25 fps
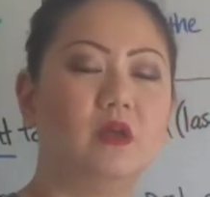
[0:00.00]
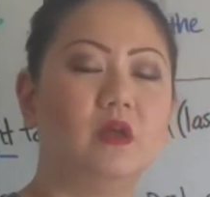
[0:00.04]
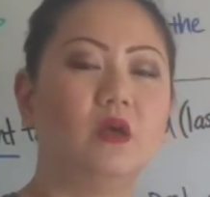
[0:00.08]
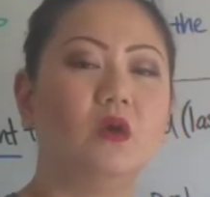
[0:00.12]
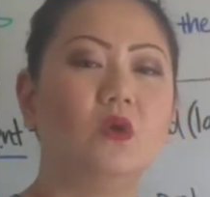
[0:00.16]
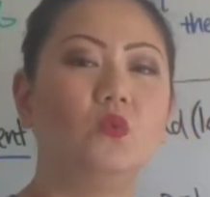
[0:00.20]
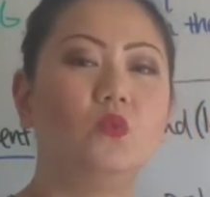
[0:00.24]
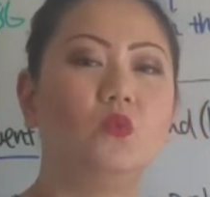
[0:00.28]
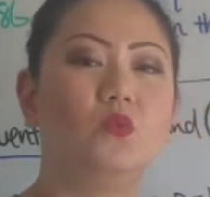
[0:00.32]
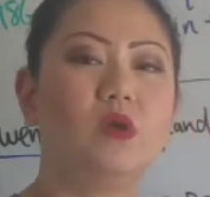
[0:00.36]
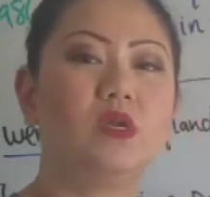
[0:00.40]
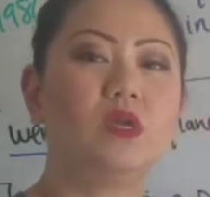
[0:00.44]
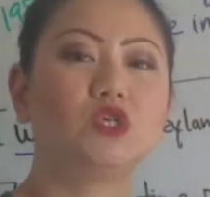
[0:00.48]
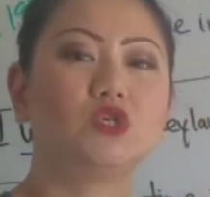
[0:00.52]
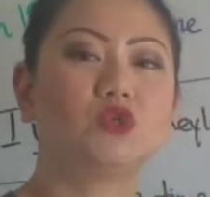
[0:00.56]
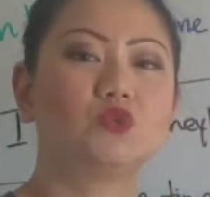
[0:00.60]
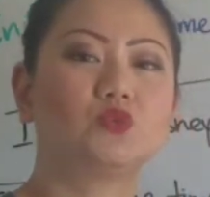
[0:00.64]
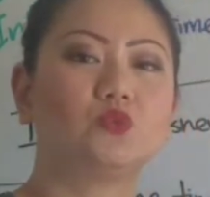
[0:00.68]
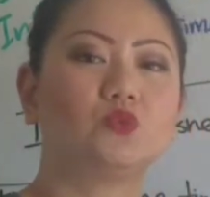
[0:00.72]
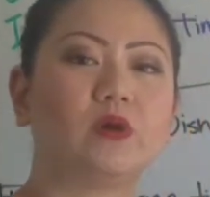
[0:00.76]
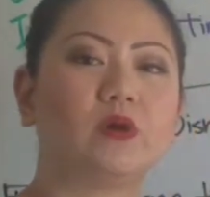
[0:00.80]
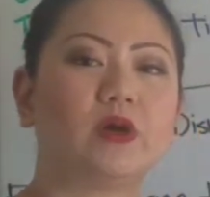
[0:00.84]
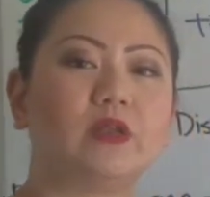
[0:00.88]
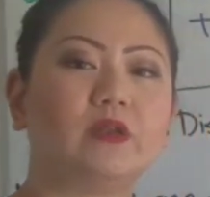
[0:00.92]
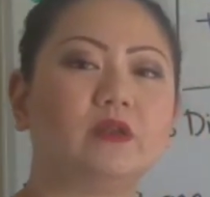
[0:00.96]
Which
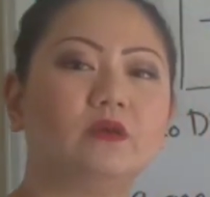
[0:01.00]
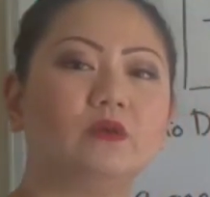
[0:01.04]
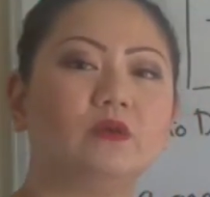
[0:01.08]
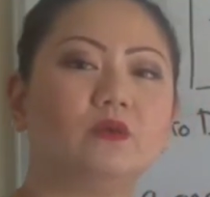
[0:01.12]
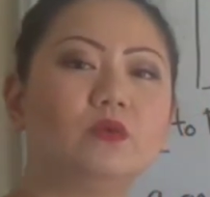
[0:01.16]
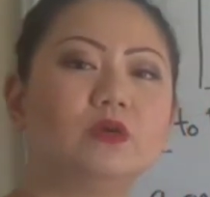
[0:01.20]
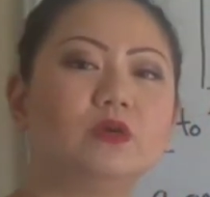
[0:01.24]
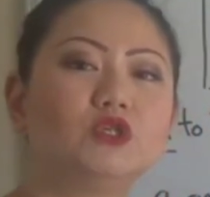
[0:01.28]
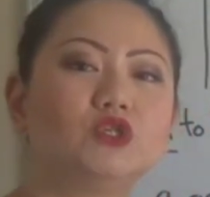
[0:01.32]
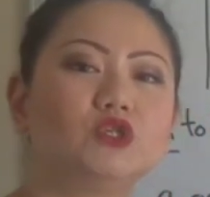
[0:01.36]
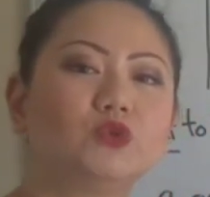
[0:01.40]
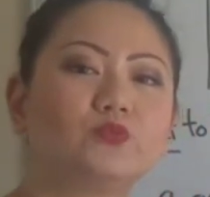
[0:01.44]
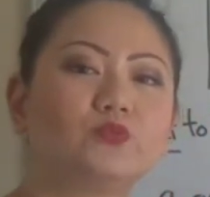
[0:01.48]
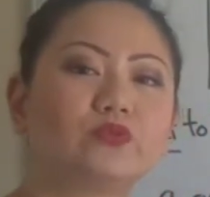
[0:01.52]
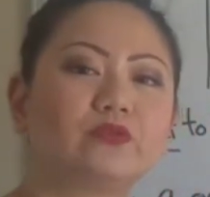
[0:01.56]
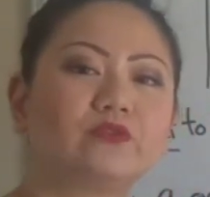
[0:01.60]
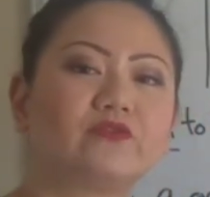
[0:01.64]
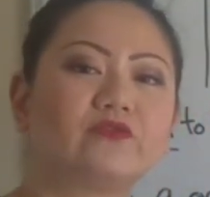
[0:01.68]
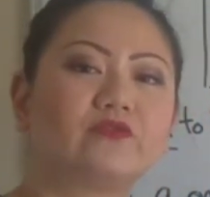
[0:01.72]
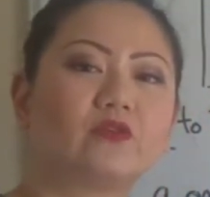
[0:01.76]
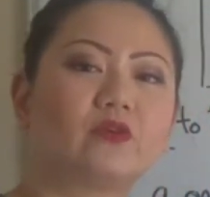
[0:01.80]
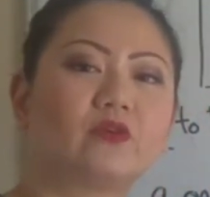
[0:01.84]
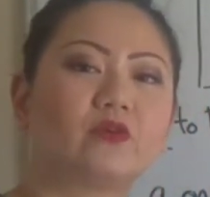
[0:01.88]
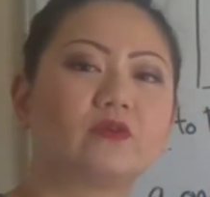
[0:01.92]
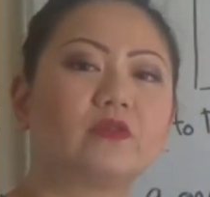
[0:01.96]
one would you
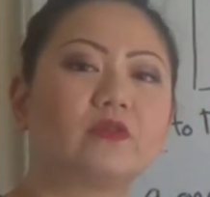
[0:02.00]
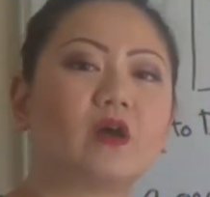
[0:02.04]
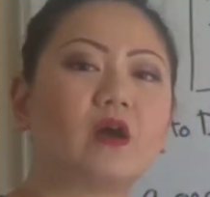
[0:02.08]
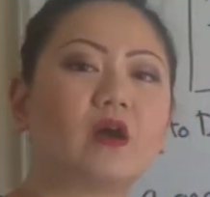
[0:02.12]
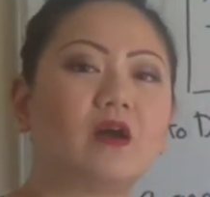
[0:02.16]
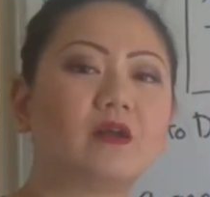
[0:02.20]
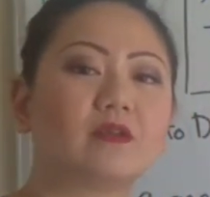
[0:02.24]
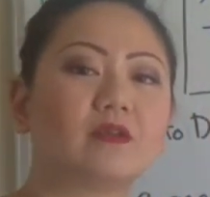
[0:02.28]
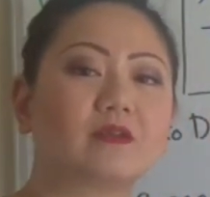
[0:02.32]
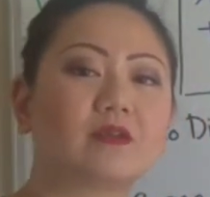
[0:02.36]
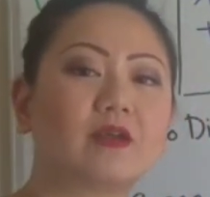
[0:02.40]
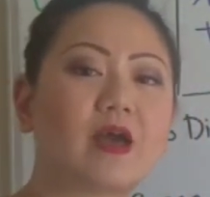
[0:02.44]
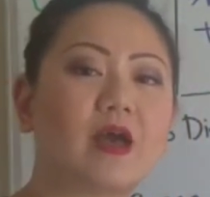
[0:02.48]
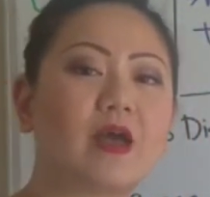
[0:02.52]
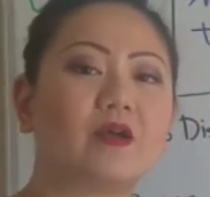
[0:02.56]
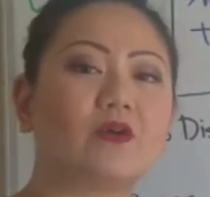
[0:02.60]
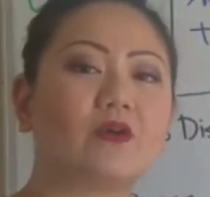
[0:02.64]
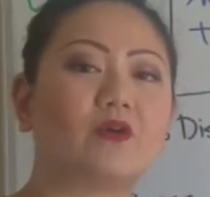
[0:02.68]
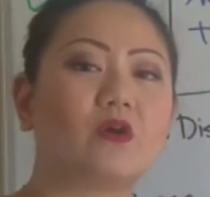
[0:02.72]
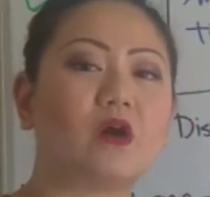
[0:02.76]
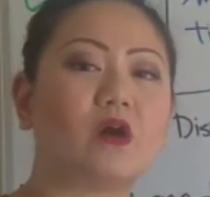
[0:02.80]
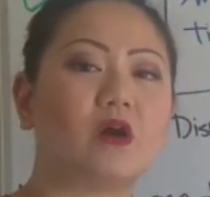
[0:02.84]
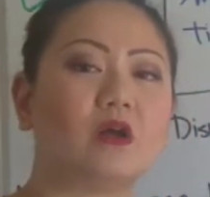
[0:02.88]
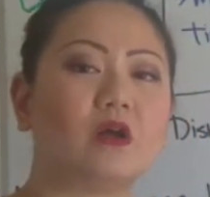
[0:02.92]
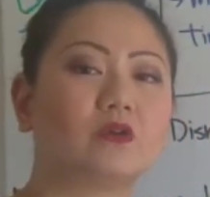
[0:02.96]
prefer the hot guy
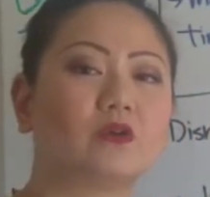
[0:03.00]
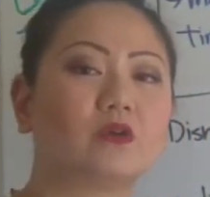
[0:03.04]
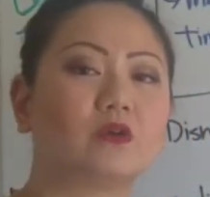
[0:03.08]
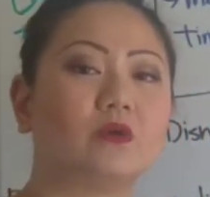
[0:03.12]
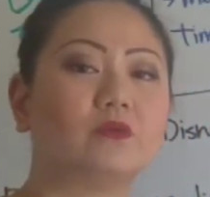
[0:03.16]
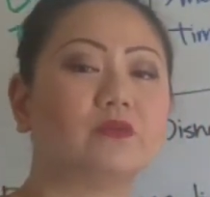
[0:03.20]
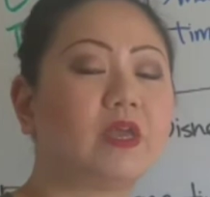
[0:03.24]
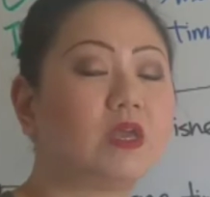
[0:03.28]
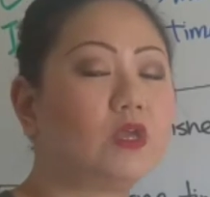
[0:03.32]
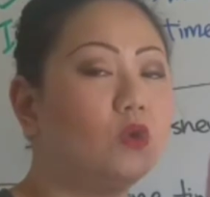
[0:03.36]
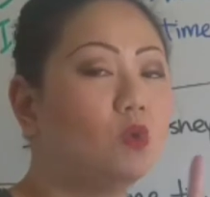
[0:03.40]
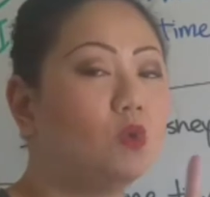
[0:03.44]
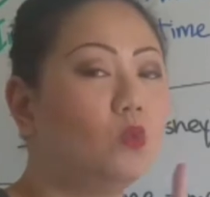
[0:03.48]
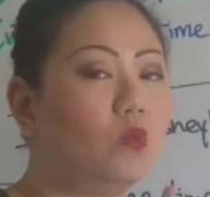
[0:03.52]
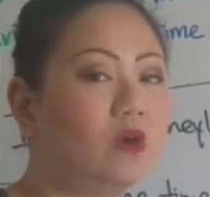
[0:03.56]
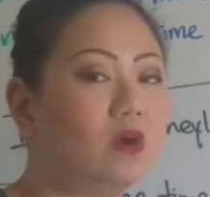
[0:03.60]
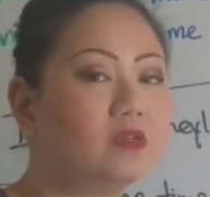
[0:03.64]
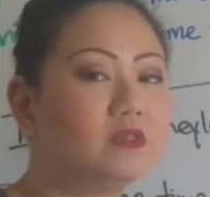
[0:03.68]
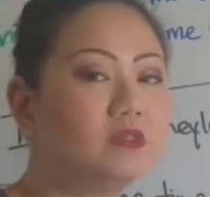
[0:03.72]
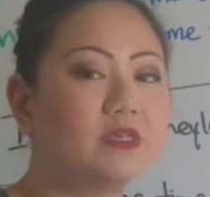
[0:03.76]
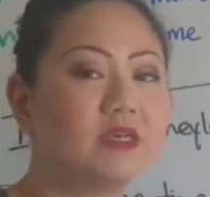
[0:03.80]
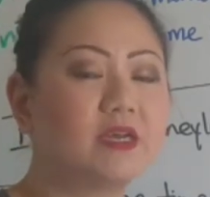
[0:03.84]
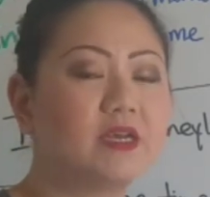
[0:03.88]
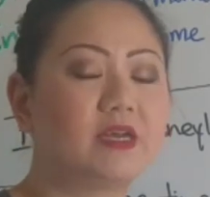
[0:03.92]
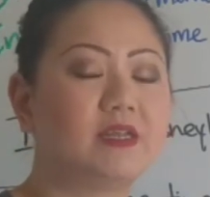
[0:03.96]
or hot girl that you
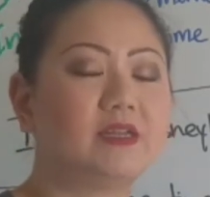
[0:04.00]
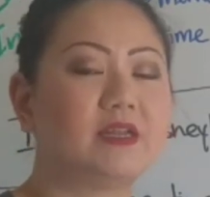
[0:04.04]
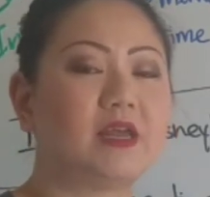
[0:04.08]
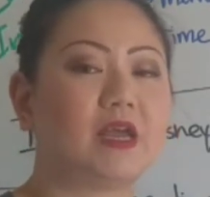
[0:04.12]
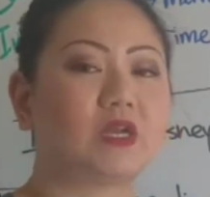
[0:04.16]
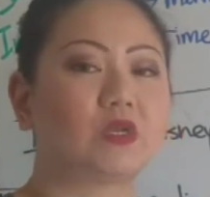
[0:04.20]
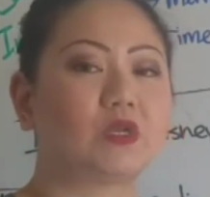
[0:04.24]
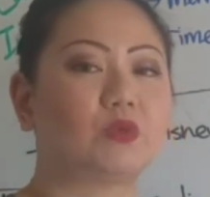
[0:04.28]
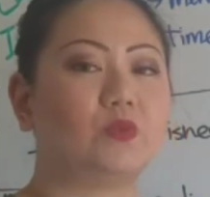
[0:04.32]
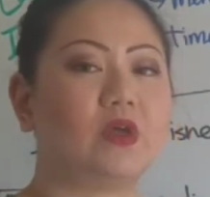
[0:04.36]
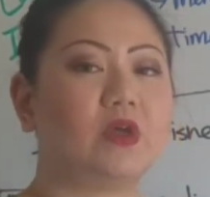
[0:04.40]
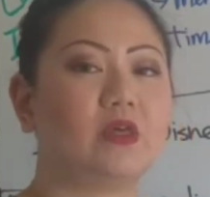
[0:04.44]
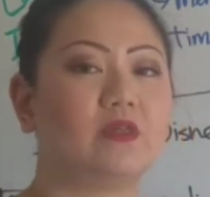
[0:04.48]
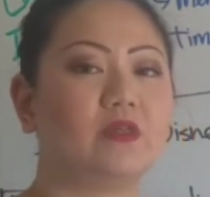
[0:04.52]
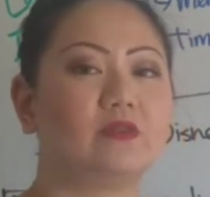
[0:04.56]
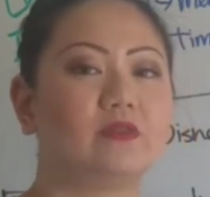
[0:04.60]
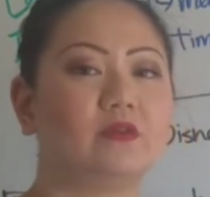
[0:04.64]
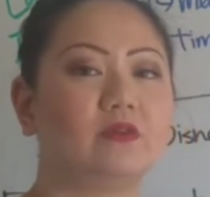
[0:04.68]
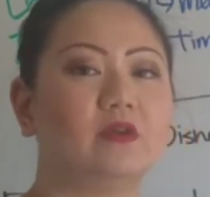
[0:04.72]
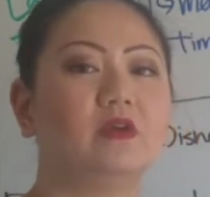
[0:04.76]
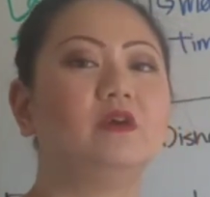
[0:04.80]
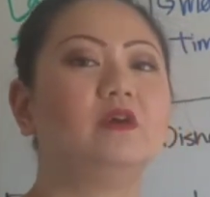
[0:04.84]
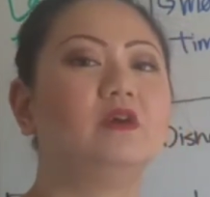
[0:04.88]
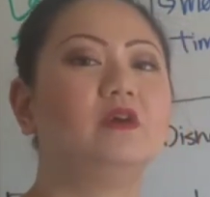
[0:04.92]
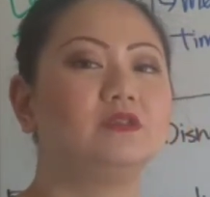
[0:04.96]
want to connect with
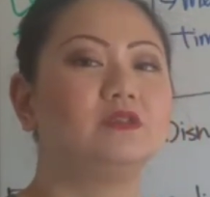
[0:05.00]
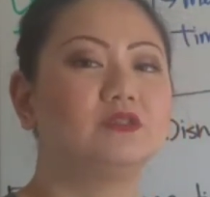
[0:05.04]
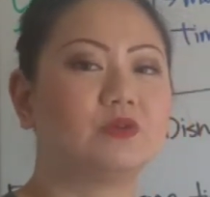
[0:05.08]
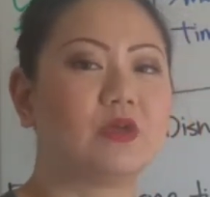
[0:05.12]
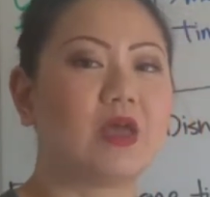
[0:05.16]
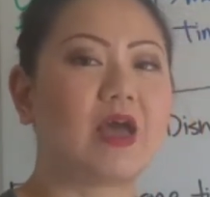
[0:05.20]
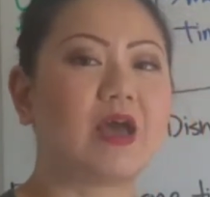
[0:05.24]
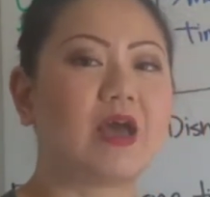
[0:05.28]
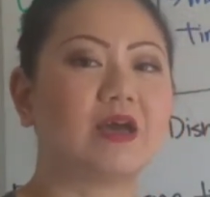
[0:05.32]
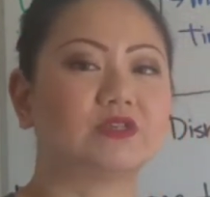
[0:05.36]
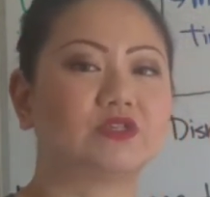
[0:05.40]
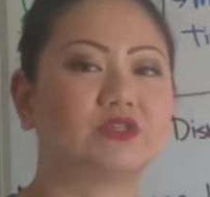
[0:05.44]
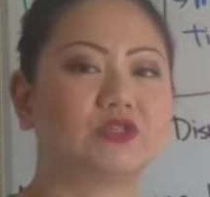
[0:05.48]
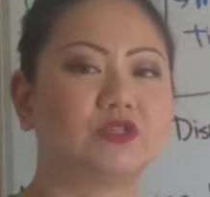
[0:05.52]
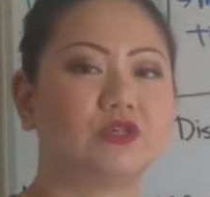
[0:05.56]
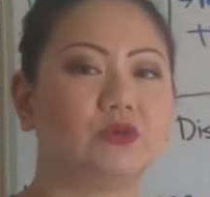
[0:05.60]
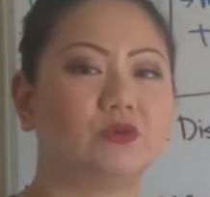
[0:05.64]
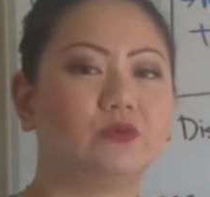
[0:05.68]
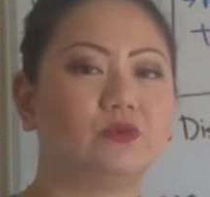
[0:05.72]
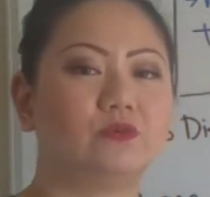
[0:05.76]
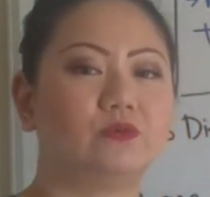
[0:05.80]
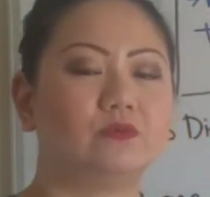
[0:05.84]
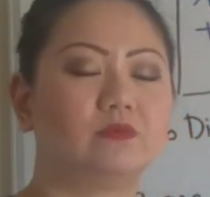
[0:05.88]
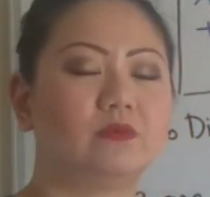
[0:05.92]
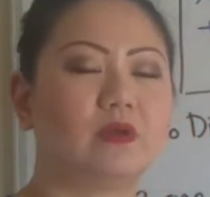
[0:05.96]
to ask
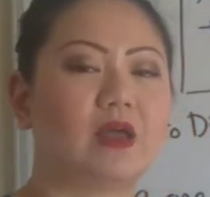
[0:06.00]
you?